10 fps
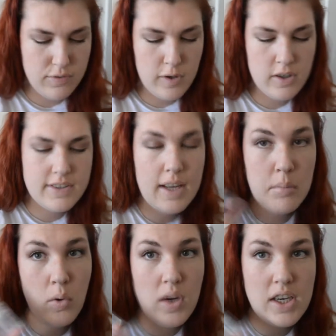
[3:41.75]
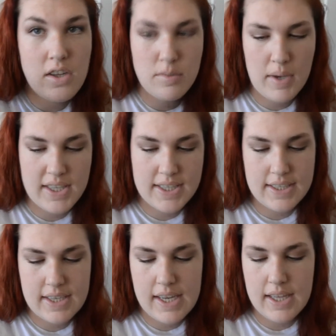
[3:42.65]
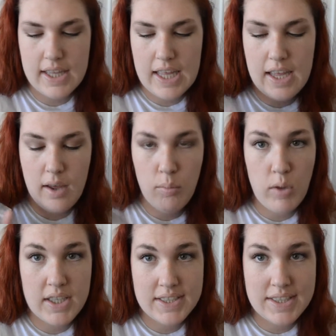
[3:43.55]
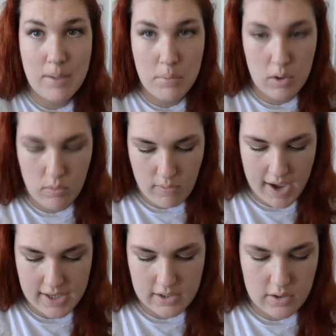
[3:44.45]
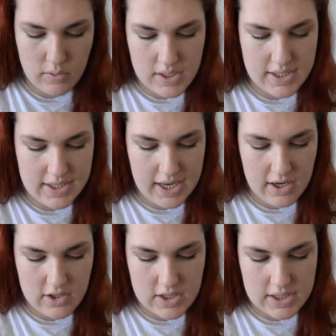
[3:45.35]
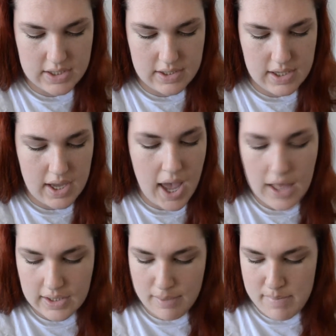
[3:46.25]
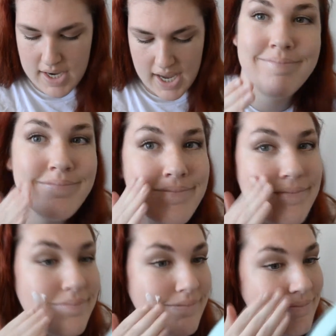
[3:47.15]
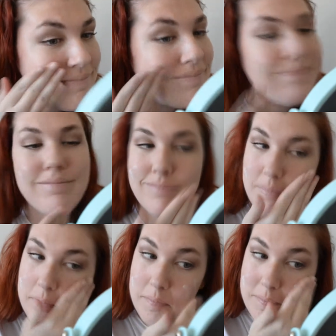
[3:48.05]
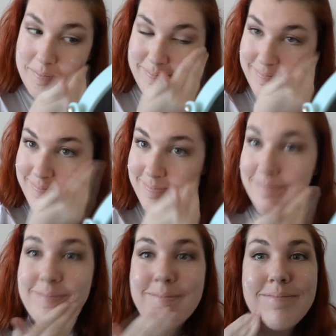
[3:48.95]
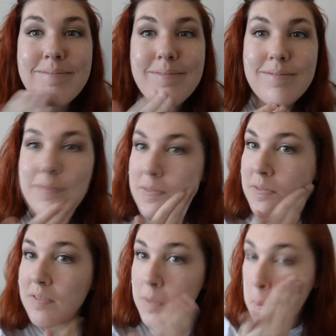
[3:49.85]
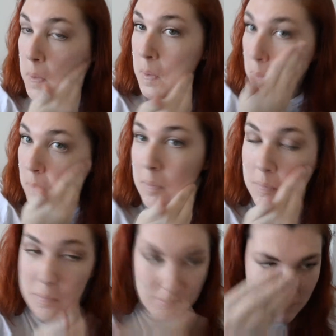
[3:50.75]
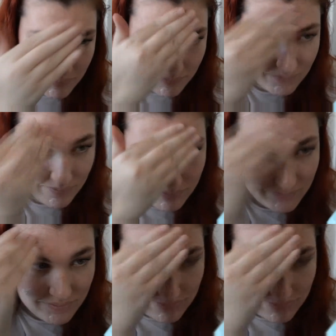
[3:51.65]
first I'm going to use my Stila One Step Correct, so this kind of just eliminates or reduces all the redness and it evens out your